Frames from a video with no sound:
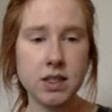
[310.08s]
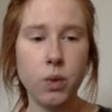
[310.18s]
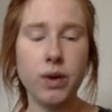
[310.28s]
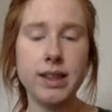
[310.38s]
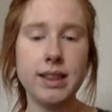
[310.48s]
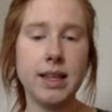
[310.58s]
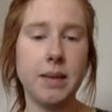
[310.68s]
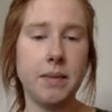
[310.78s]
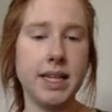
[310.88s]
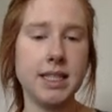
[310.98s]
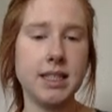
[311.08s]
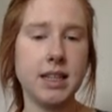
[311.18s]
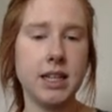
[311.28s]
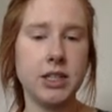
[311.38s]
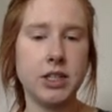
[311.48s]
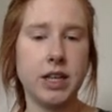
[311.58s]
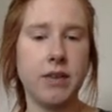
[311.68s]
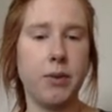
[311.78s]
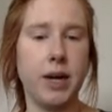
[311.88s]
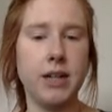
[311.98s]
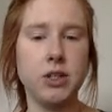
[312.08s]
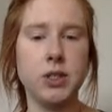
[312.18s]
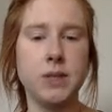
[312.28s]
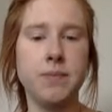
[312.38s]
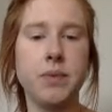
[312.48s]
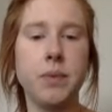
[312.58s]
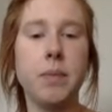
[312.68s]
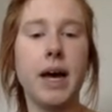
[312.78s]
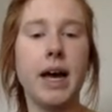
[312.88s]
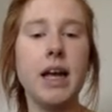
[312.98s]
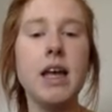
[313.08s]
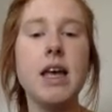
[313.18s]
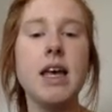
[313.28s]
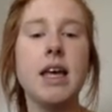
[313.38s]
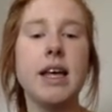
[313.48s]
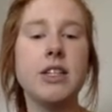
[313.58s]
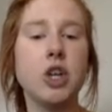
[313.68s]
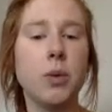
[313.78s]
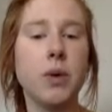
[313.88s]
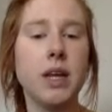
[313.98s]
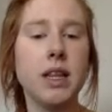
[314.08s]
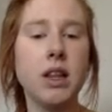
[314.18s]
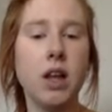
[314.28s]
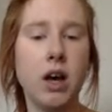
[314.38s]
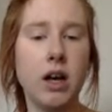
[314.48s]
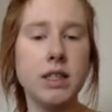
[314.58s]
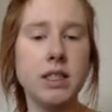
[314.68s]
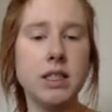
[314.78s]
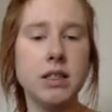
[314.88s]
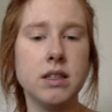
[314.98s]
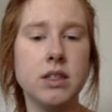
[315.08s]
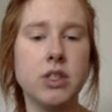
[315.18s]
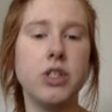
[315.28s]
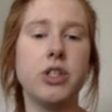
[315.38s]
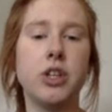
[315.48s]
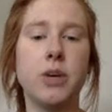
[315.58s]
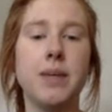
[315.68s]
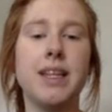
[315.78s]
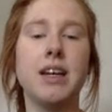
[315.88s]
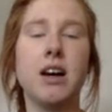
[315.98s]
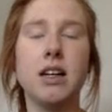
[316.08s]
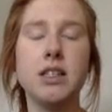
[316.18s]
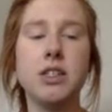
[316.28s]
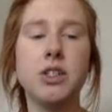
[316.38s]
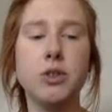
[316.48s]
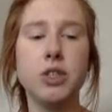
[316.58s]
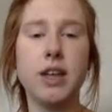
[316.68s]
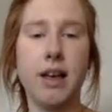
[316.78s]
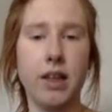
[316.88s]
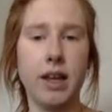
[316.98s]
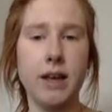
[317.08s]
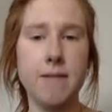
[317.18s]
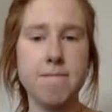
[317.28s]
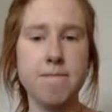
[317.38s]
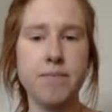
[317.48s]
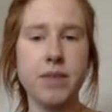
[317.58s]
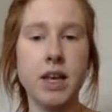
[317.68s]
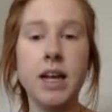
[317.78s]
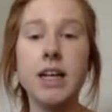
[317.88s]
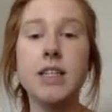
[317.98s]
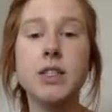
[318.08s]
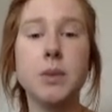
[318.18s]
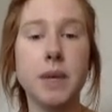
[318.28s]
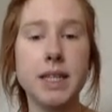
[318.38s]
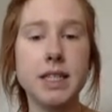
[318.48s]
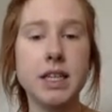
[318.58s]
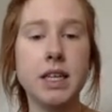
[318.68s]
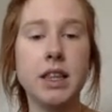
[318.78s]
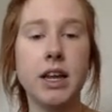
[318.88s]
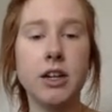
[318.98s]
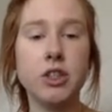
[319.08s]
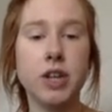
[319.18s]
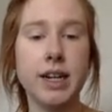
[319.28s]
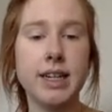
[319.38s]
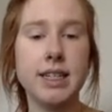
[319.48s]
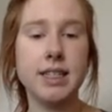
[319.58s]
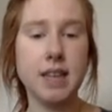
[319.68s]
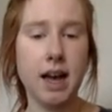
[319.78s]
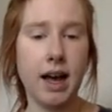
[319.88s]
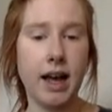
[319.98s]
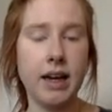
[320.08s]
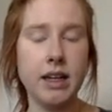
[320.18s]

or limits the legislative branch by interpreting the laws to determine the constitutionality. So basically, they're trying to decide